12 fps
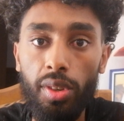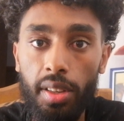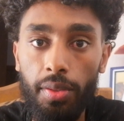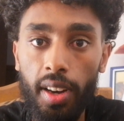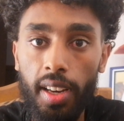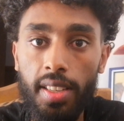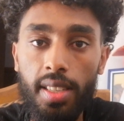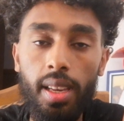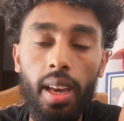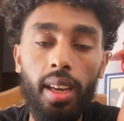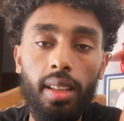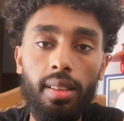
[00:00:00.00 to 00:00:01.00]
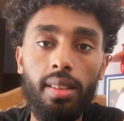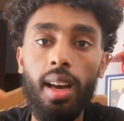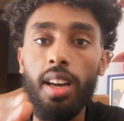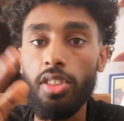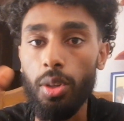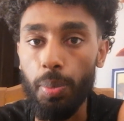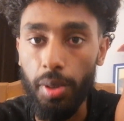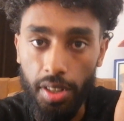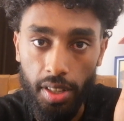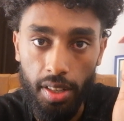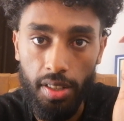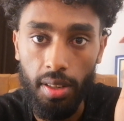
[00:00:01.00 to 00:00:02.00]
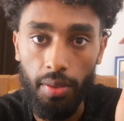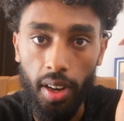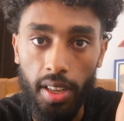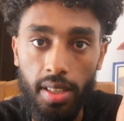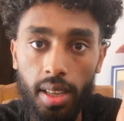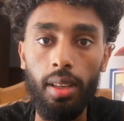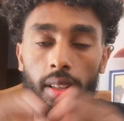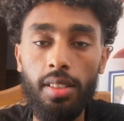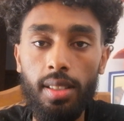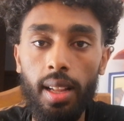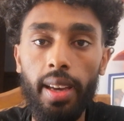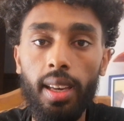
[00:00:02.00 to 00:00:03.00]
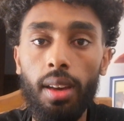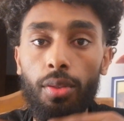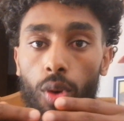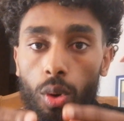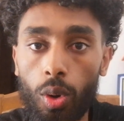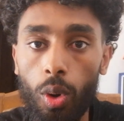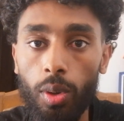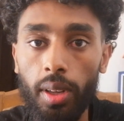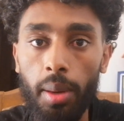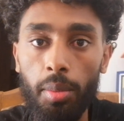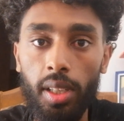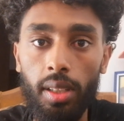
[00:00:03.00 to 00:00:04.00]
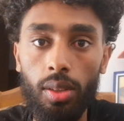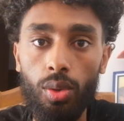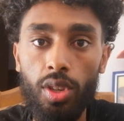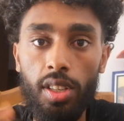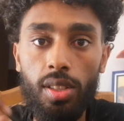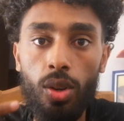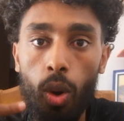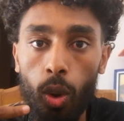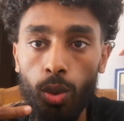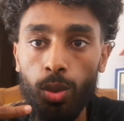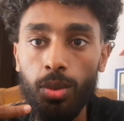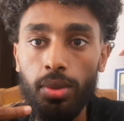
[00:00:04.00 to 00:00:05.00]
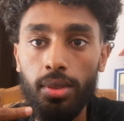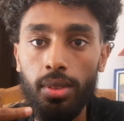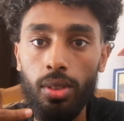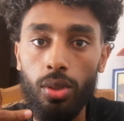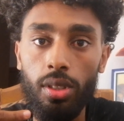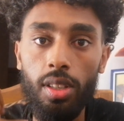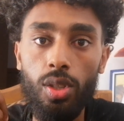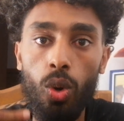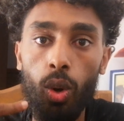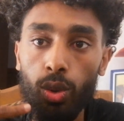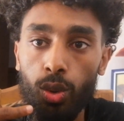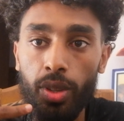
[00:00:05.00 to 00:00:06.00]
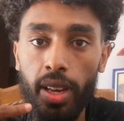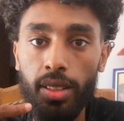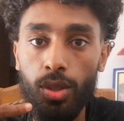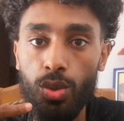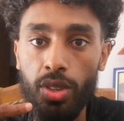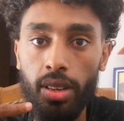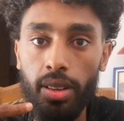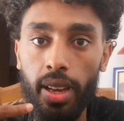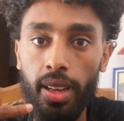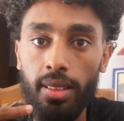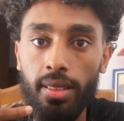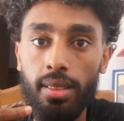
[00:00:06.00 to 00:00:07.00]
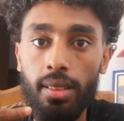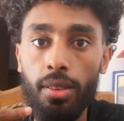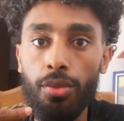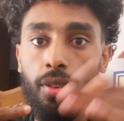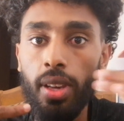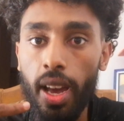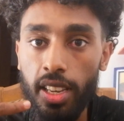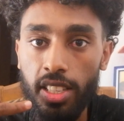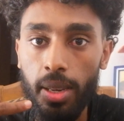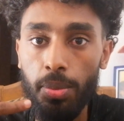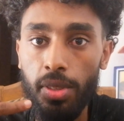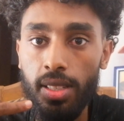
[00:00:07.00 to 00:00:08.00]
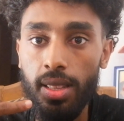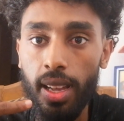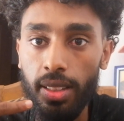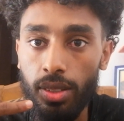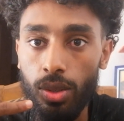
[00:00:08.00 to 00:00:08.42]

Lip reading: device and the other person's device. It's like a phone call. I mean, you just call to that user, and if he accepts that